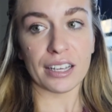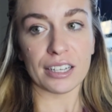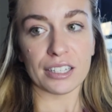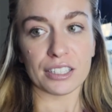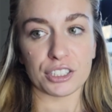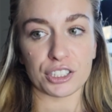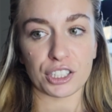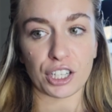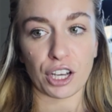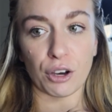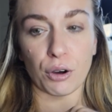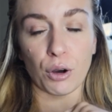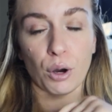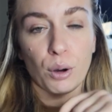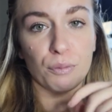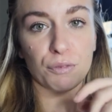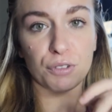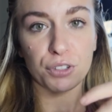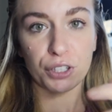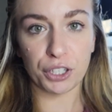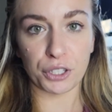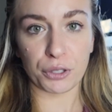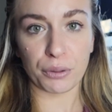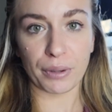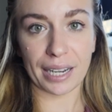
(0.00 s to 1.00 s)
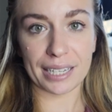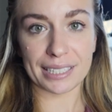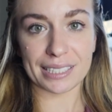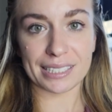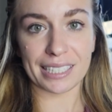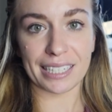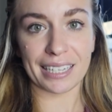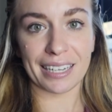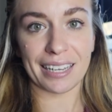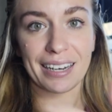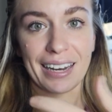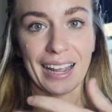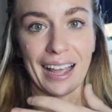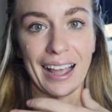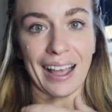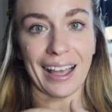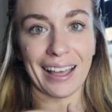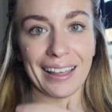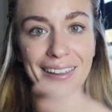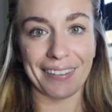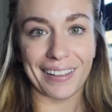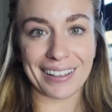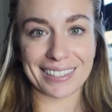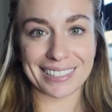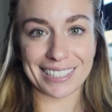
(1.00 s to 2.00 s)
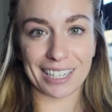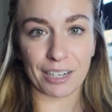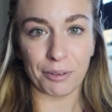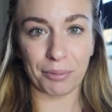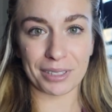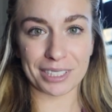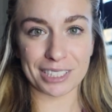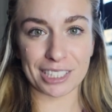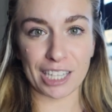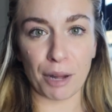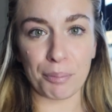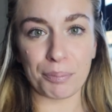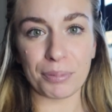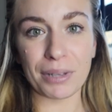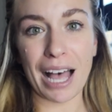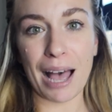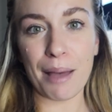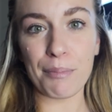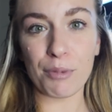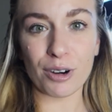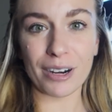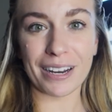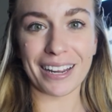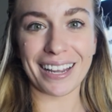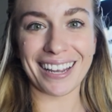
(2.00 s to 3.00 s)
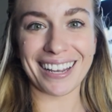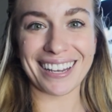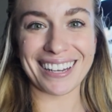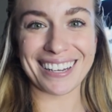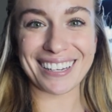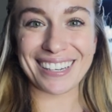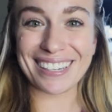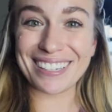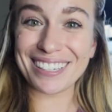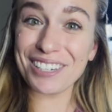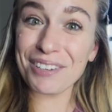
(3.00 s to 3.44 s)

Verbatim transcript: So hopefully you guys did. And that's it. I'm gonna stop blabbering.